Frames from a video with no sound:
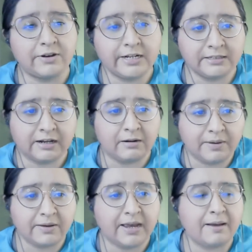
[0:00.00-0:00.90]
excited
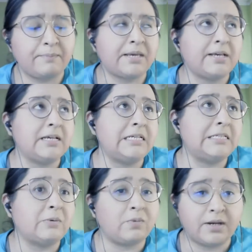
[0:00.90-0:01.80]
about Gap
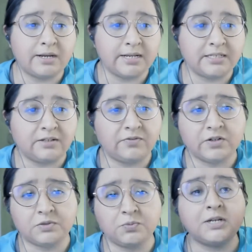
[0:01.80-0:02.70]
because one, it's the
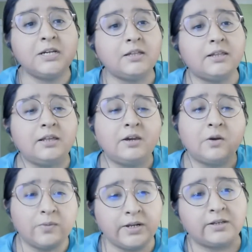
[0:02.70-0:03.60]
first real
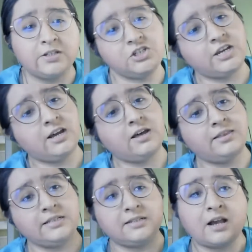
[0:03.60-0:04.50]

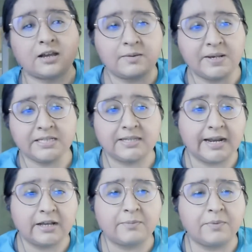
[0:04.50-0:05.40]
GL that's not going to be a
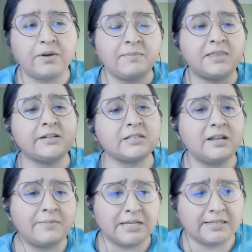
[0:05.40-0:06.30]
side couple. I mean, there's
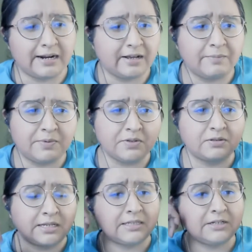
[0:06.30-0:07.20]
going to be side
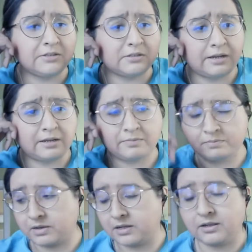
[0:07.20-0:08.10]
couples because there's like
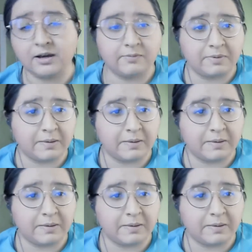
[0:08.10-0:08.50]
a lot of